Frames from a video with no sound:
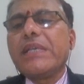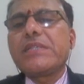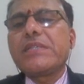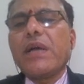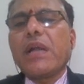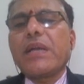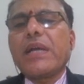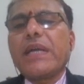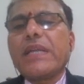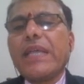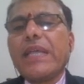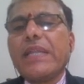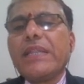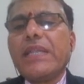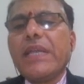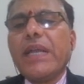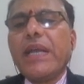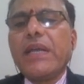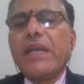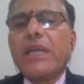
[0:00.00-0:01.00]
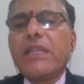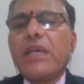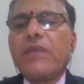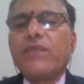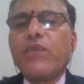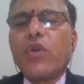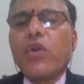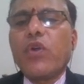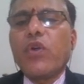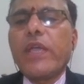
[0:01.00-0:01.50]
is not greater than 300,
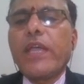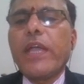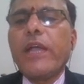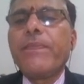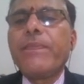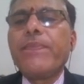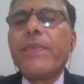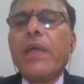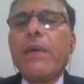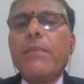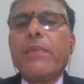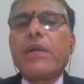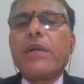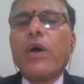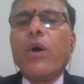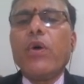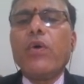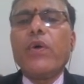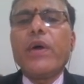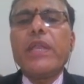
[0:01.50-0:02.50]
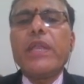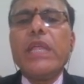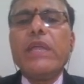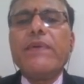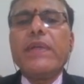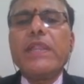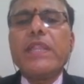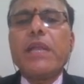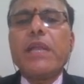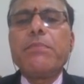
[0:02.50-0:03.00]
therefore okay. But however
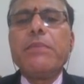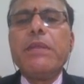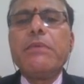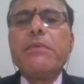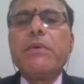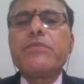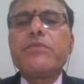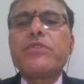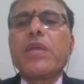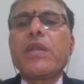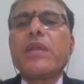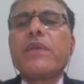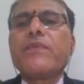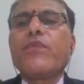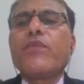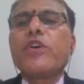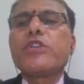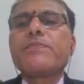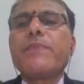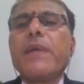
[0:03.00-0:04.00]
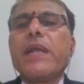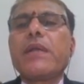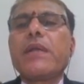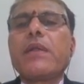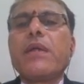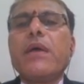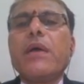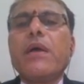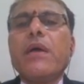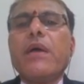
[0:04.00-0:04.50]
even that minimum shear
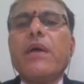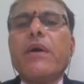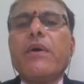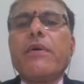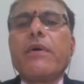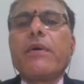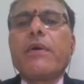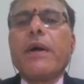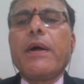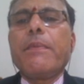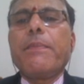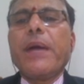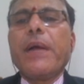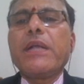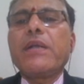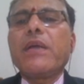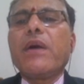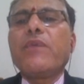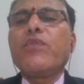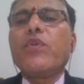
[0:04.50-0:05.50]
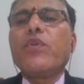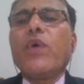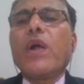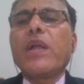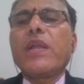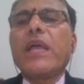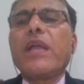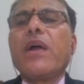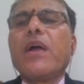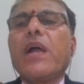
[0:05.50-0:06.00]
reinforcement point of view
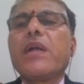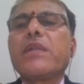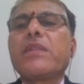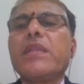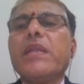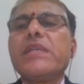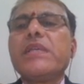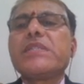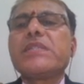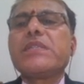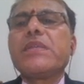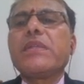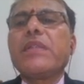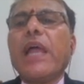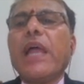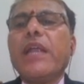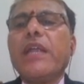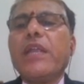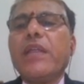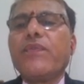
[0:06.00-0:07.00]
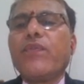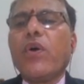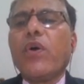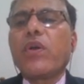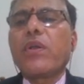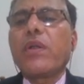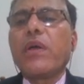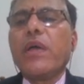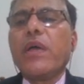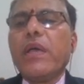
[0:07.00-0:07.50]
what I got
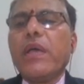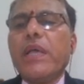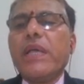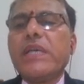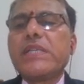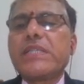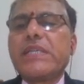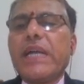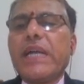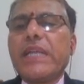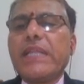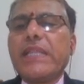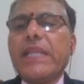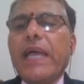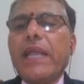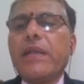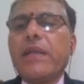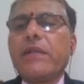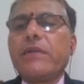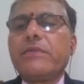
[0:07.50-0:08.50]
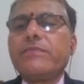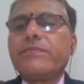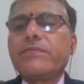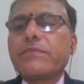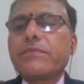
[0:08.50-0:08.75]
394 is greater than